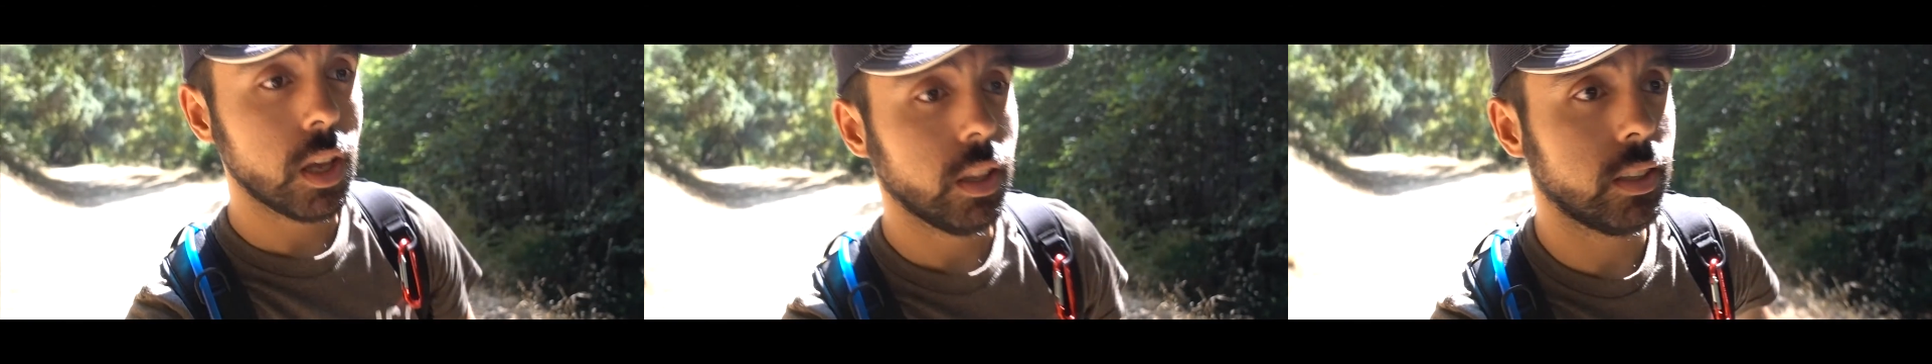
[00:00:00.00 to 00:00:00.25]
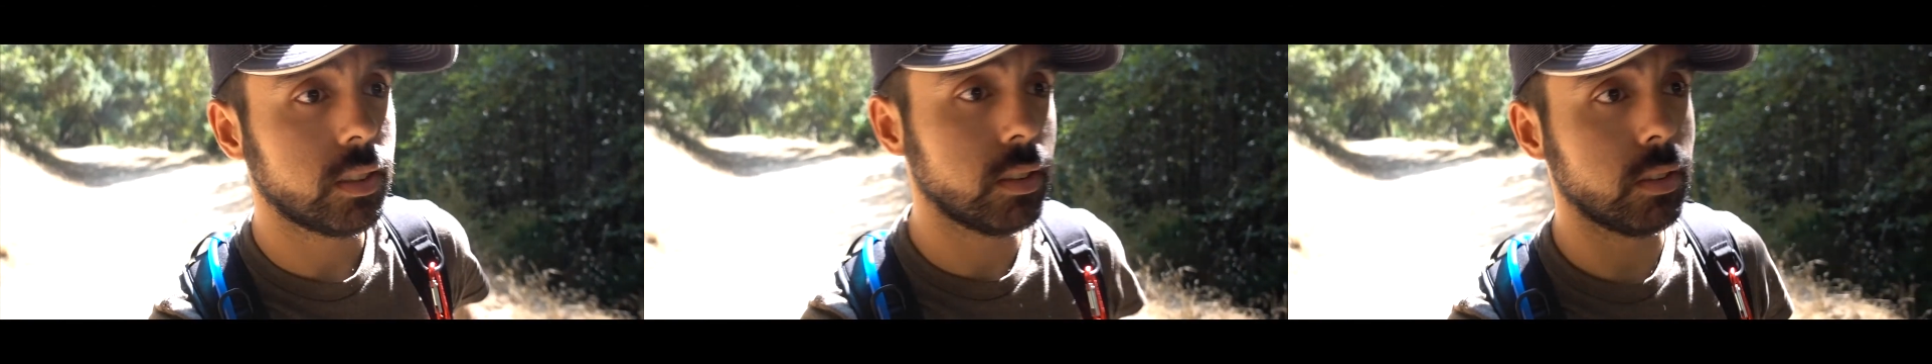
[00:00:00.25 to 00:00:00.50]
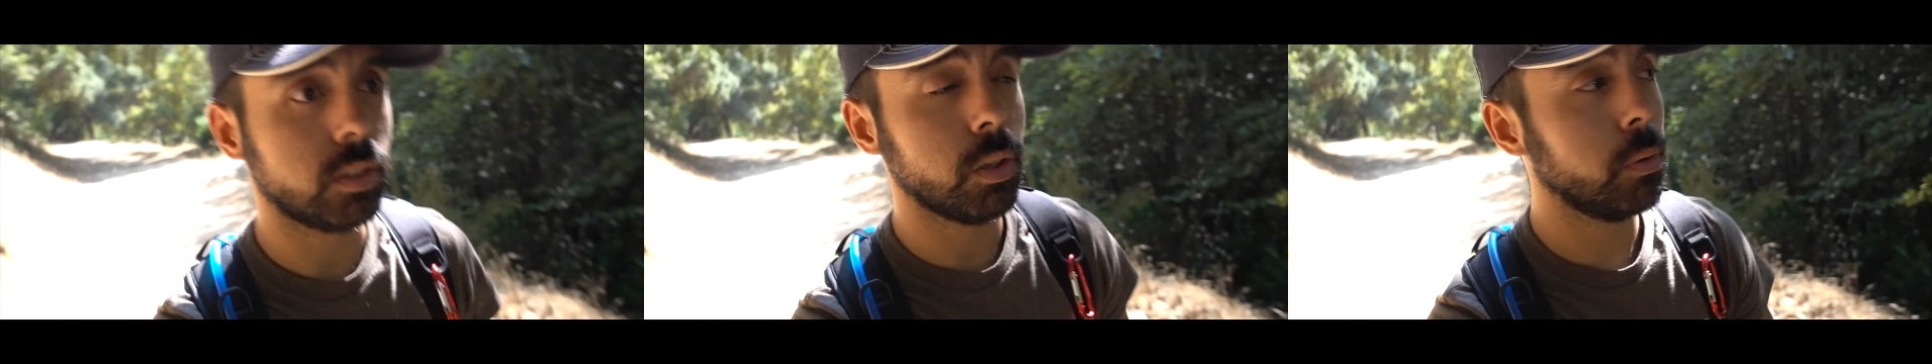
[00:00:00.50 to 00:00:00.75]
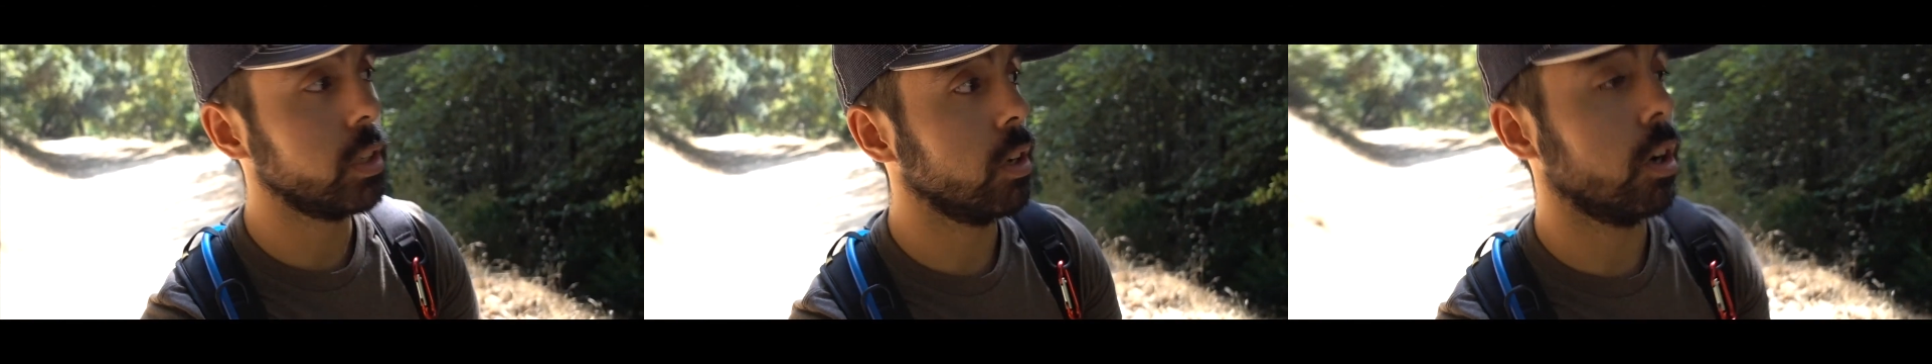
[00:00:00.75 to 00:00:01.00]
This is the
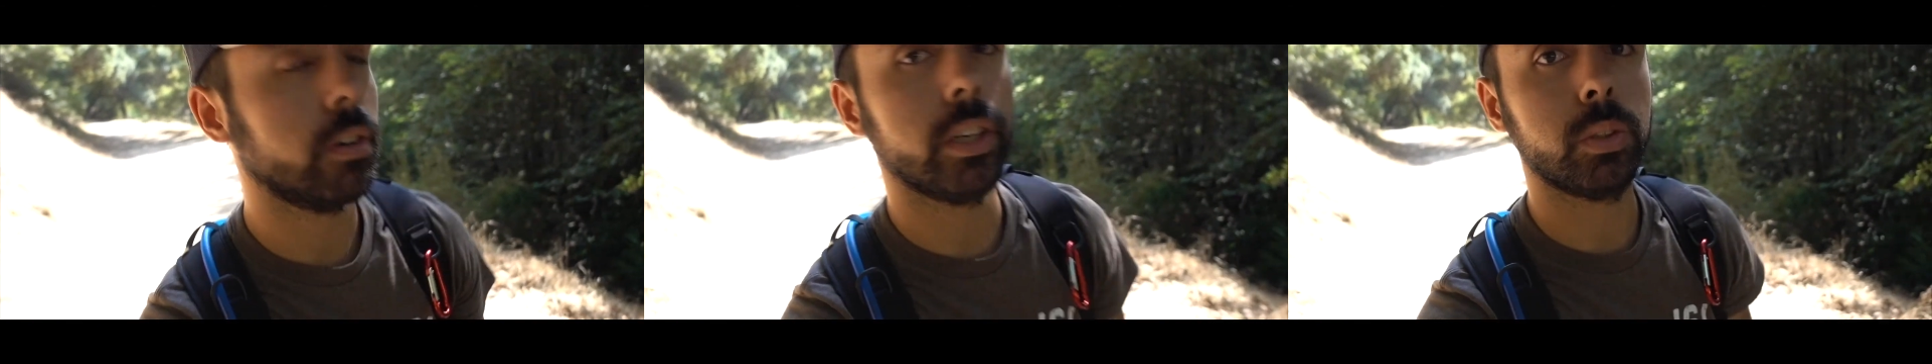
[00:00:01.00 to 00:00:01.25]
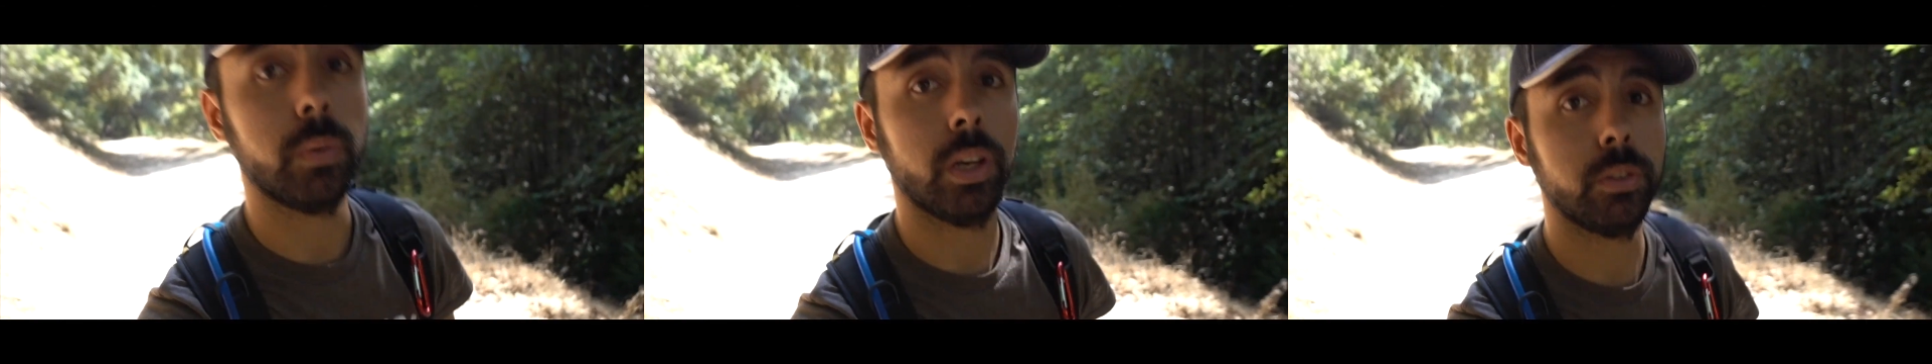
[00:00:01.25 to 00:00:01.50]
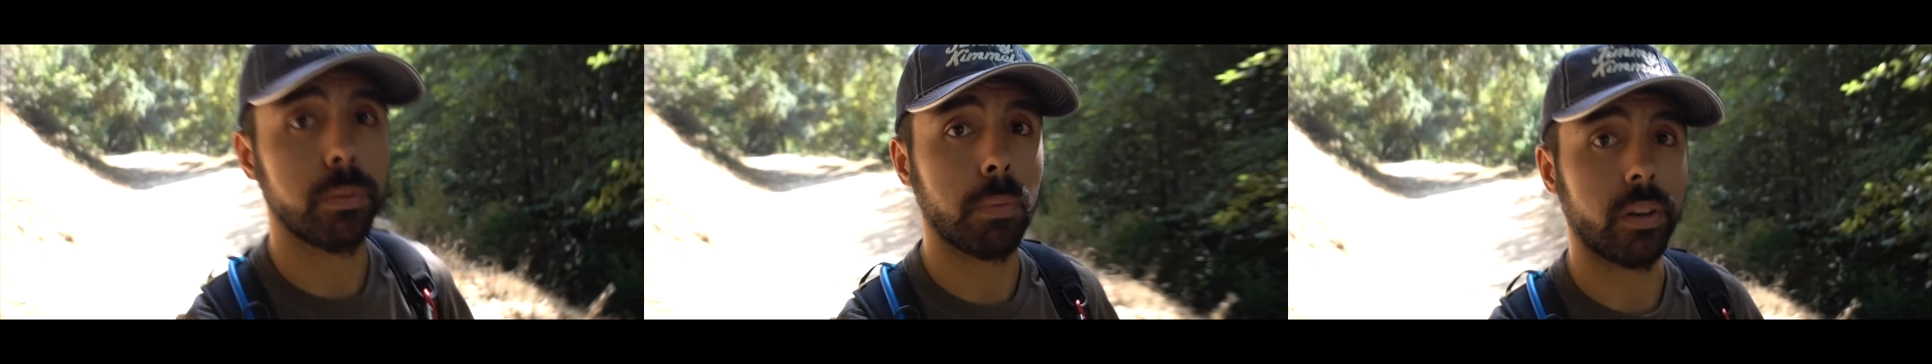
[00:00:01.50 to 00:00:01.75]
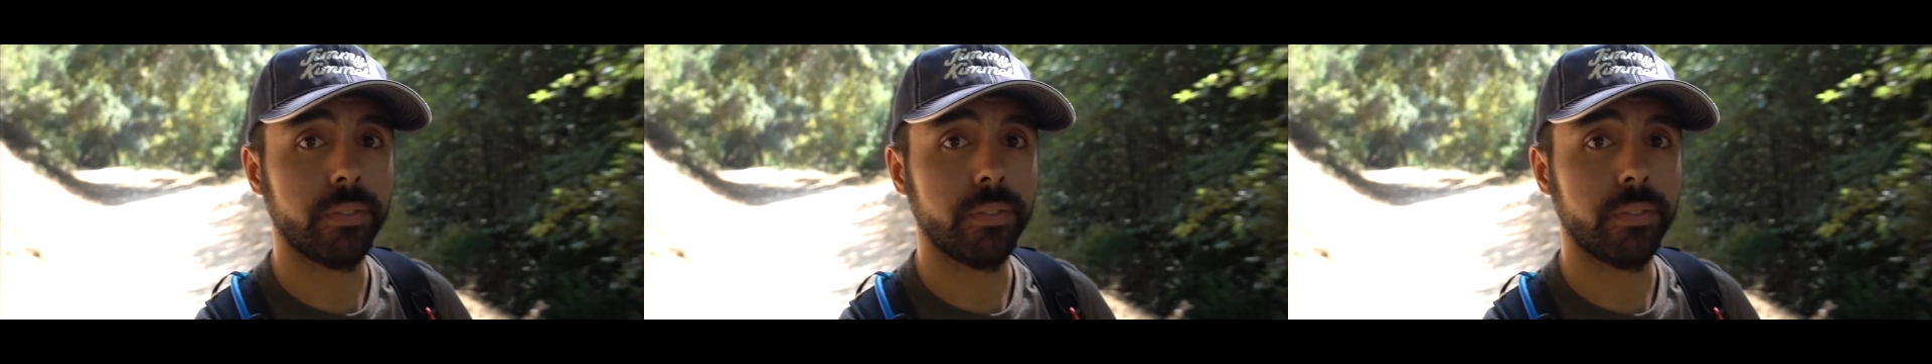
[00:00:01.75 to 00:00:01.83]
Sony RX100 Mark